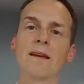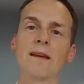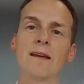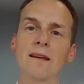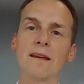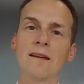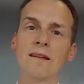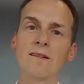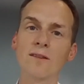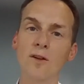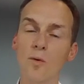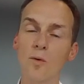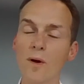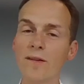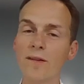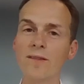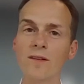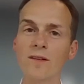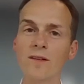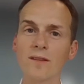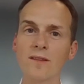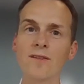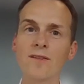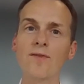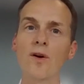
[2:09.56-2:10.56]
it's always
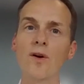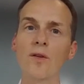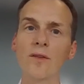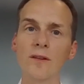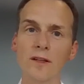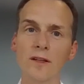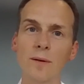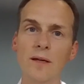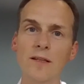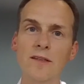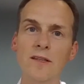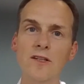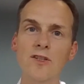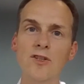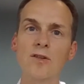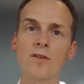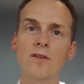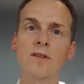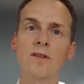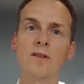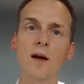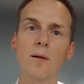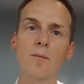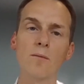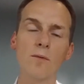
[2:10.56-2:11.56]
a different expectation
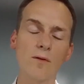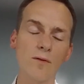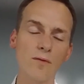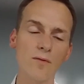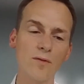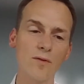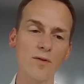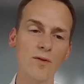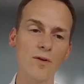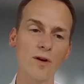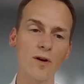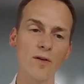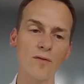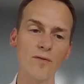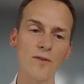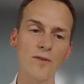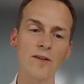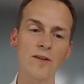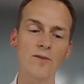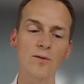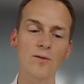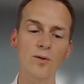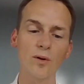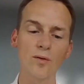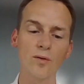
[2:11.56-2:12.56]
in terms of
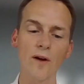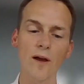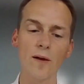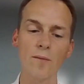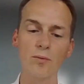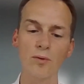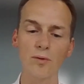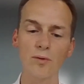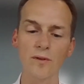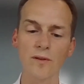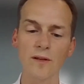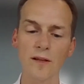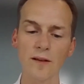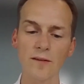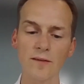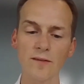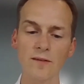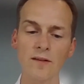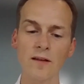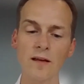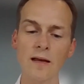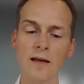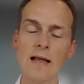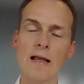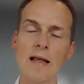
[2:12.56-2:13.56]
texture,
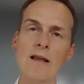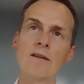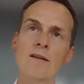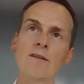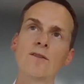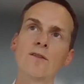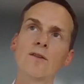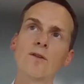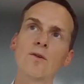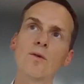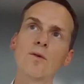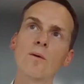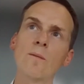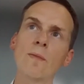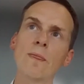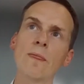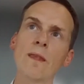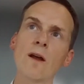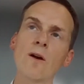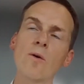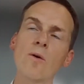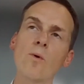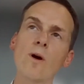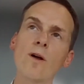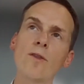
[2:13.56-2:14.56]
fibrousness. So
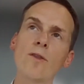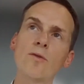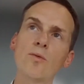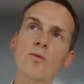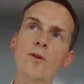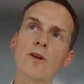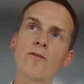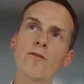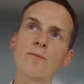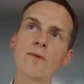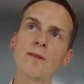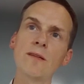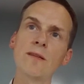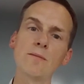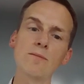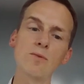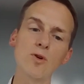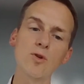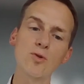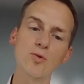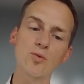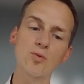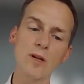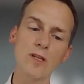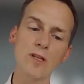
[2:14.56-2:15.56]
what we have been
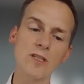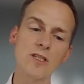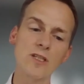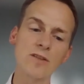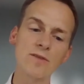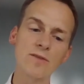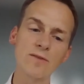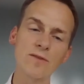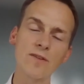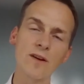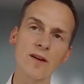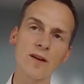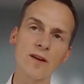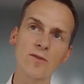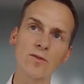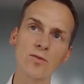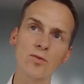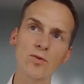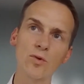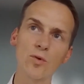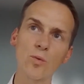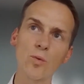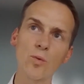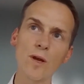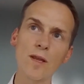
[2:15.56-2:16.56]
able to achieve thanks
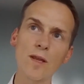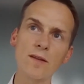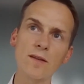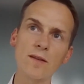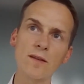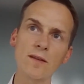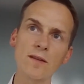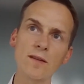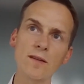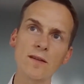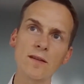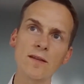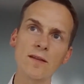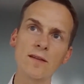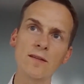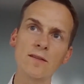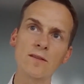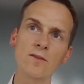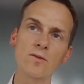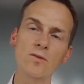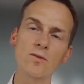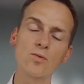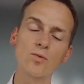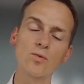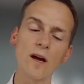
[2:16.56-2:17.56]
to the wheat
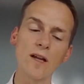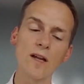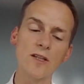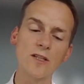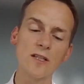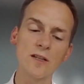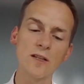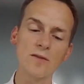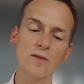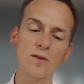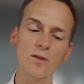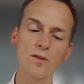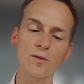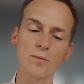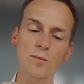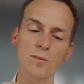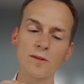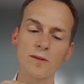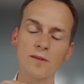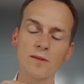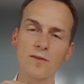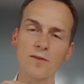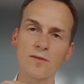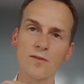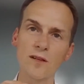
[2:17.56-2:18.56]
is to achieve a
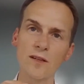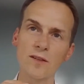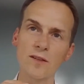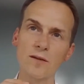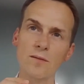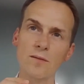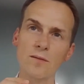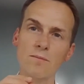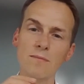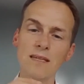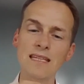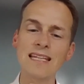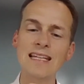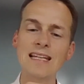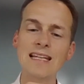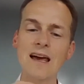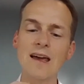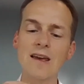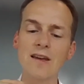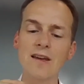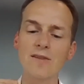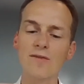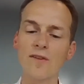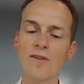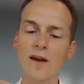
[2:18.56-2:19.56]
specific
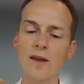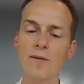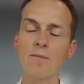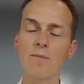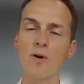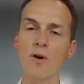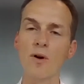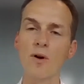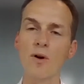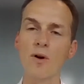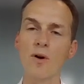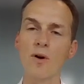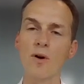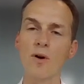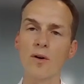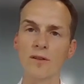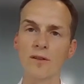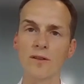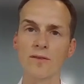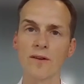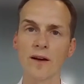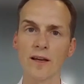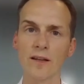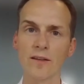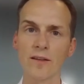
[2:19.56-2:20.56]
meat-like fibers,
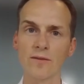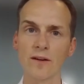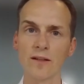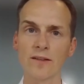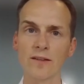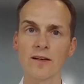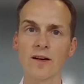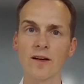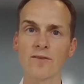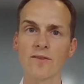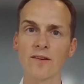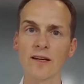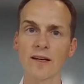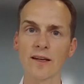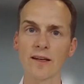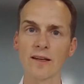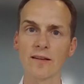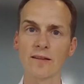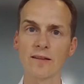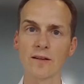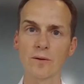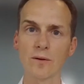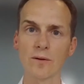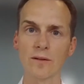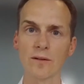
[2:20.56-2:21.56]
in fact, that are very
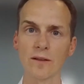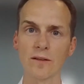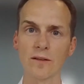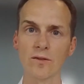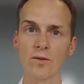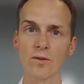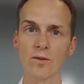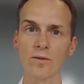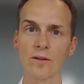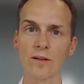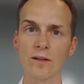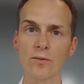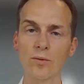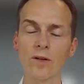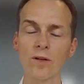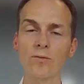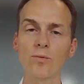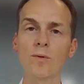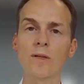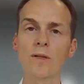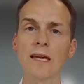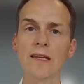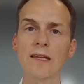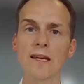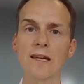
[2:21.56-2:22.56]
interesting. So it's what
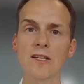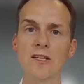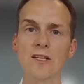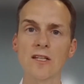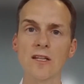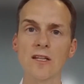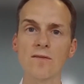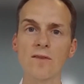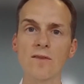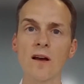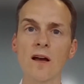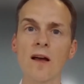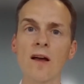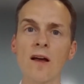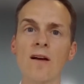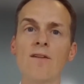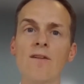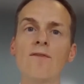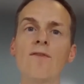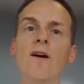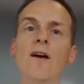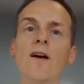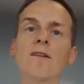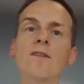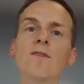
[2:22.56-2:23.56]
we can achieve
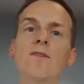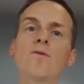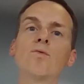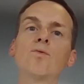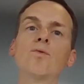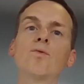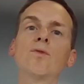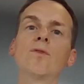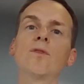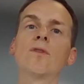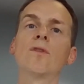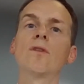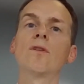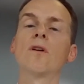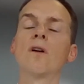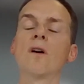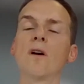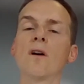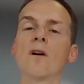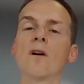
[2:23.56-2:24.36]
thanks to the